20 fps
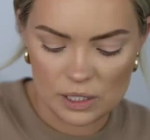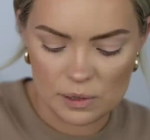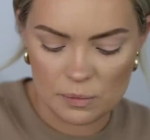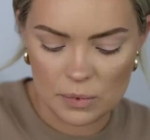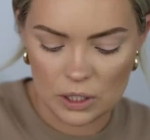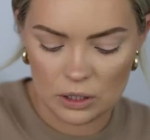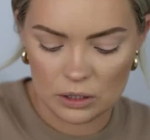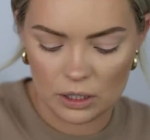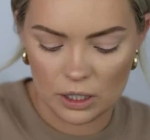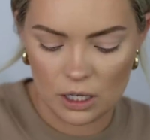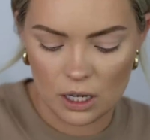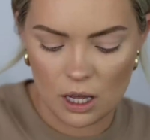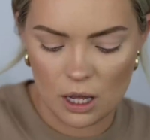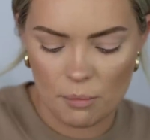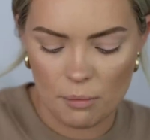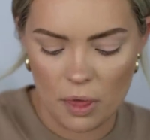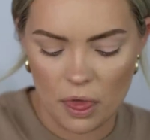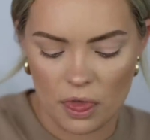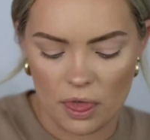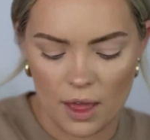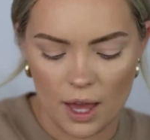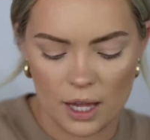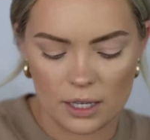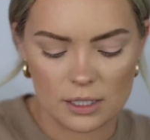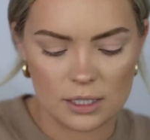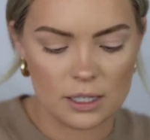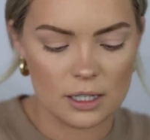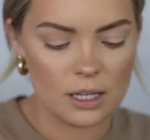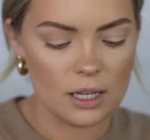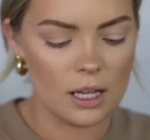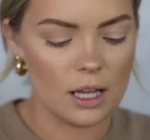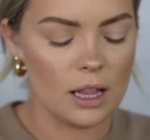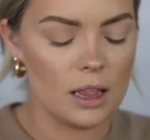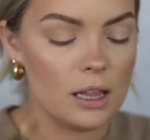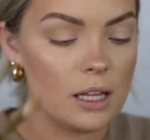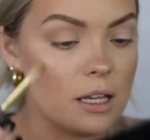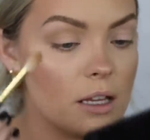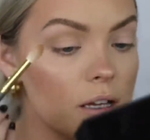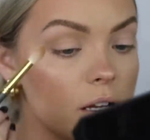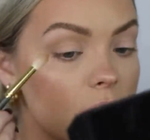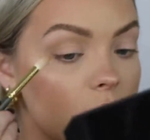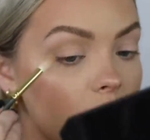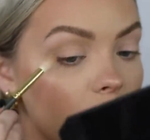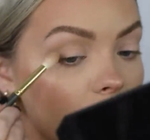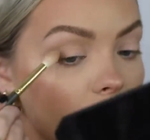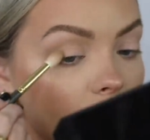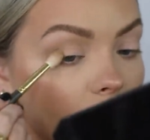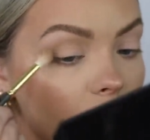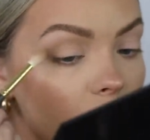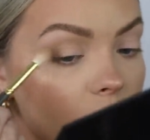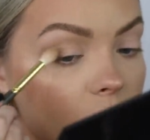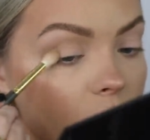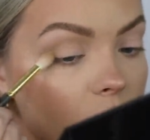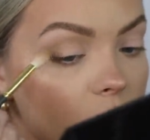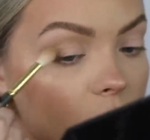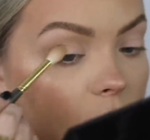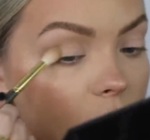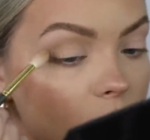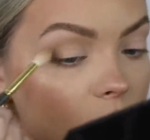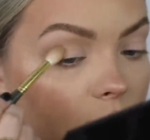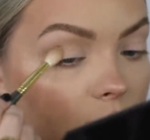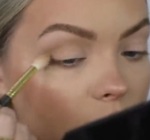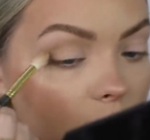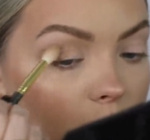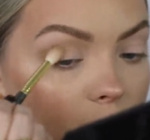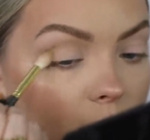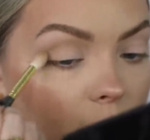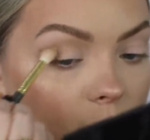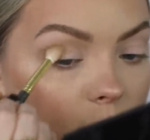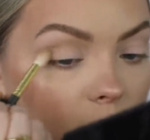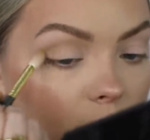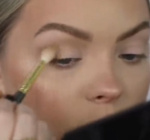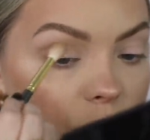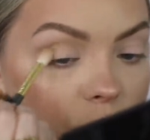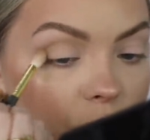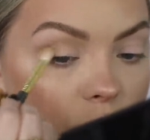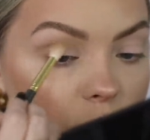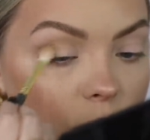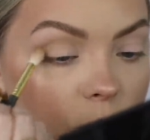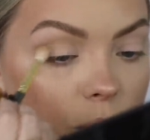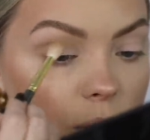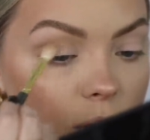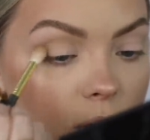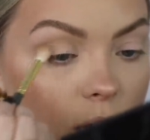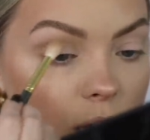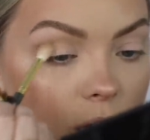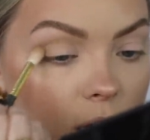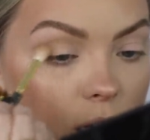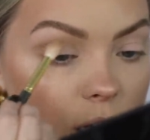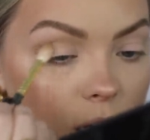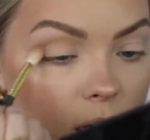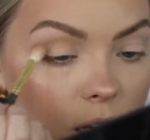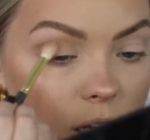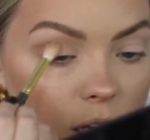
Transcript: Just building up that color, adding to it.